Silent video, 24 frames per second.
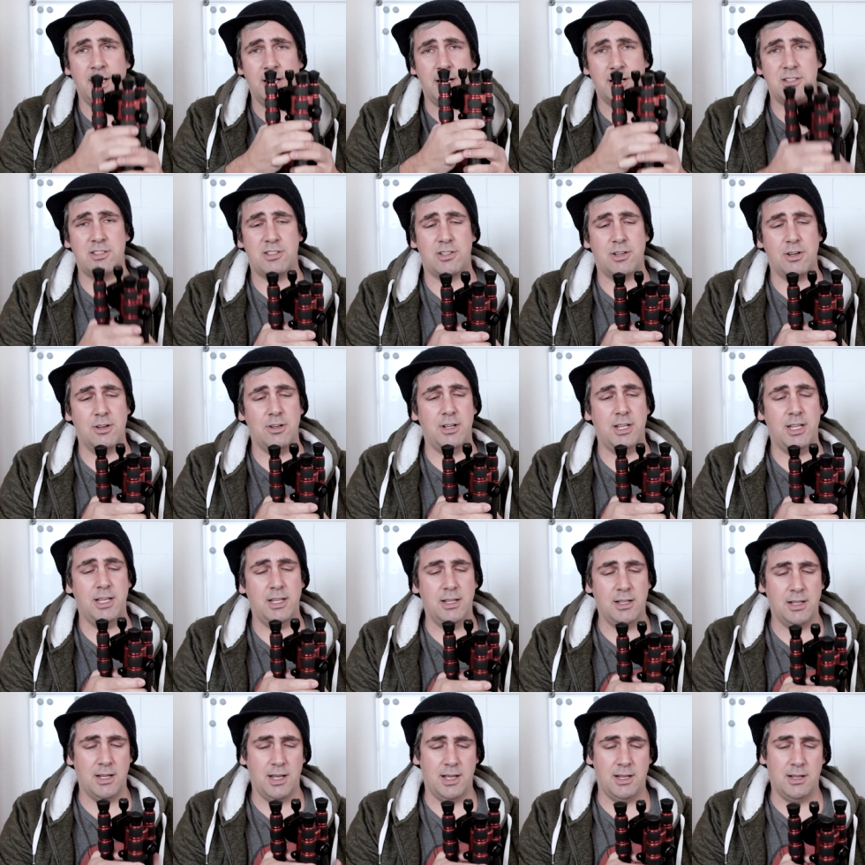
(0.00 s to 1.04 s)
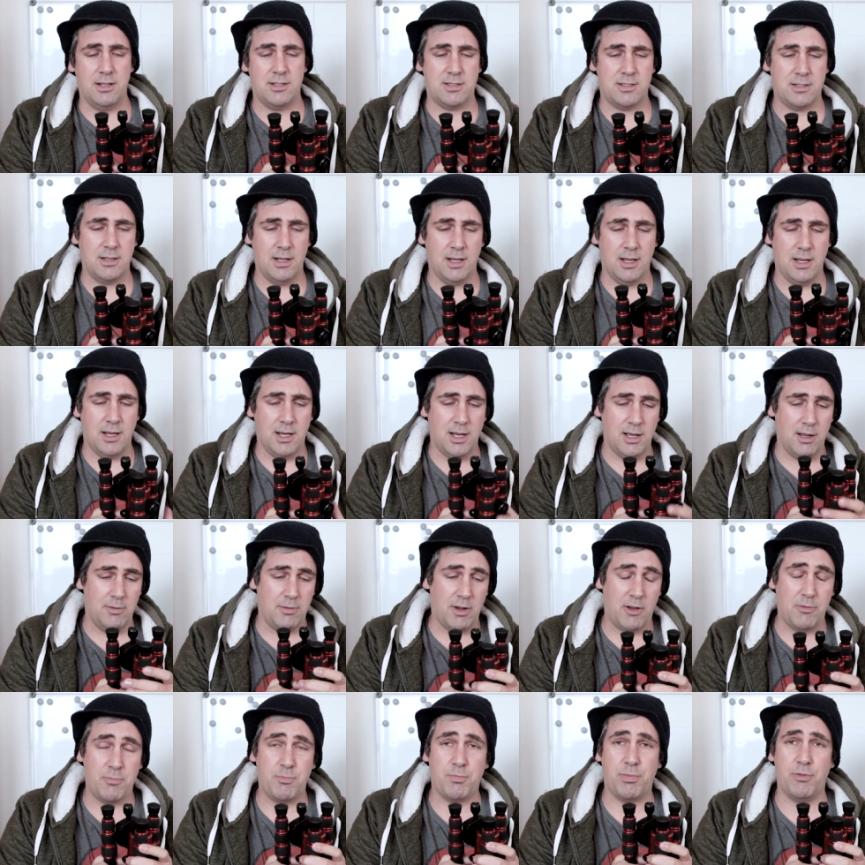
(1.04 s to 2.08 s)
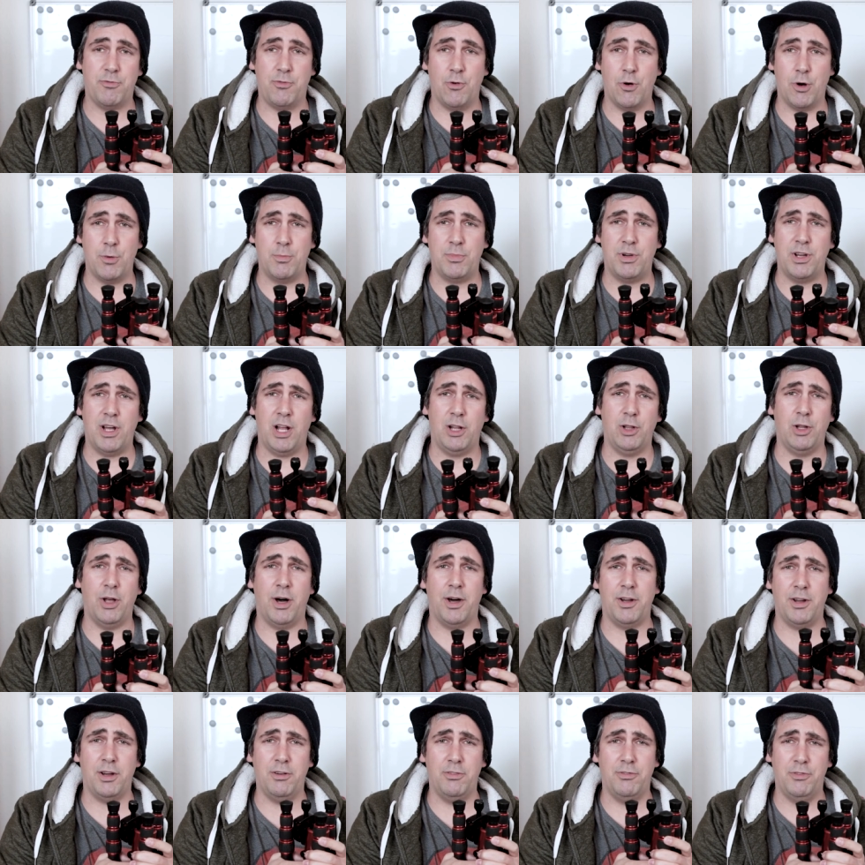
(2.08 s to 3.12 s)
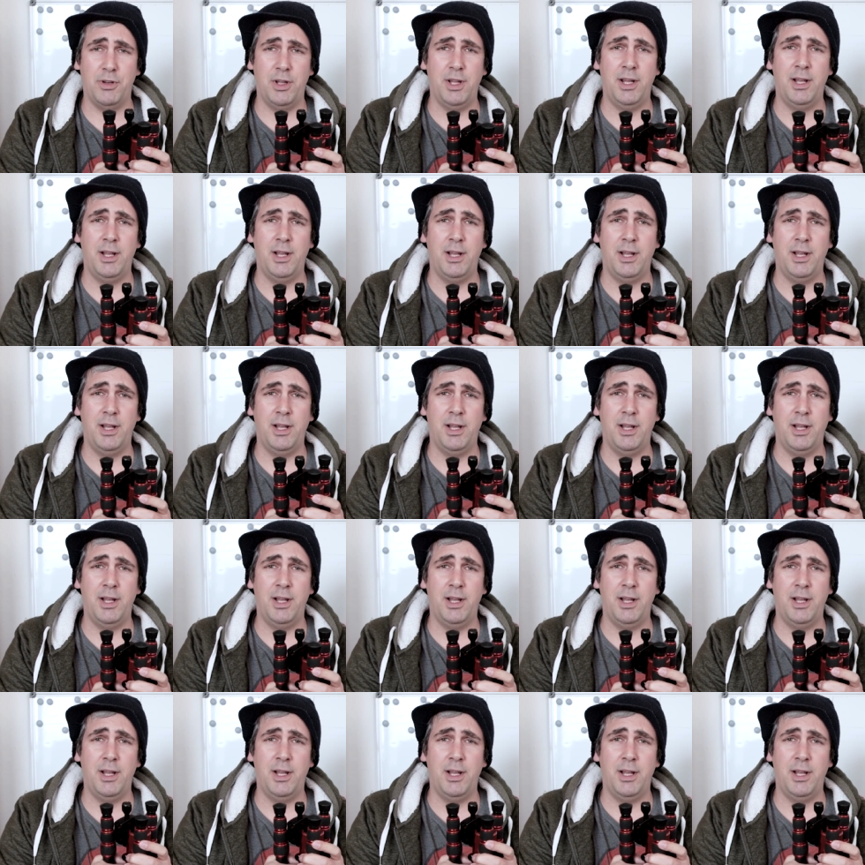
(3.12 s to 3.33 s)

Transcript: It's sturdy and it's uh, I performed a lot of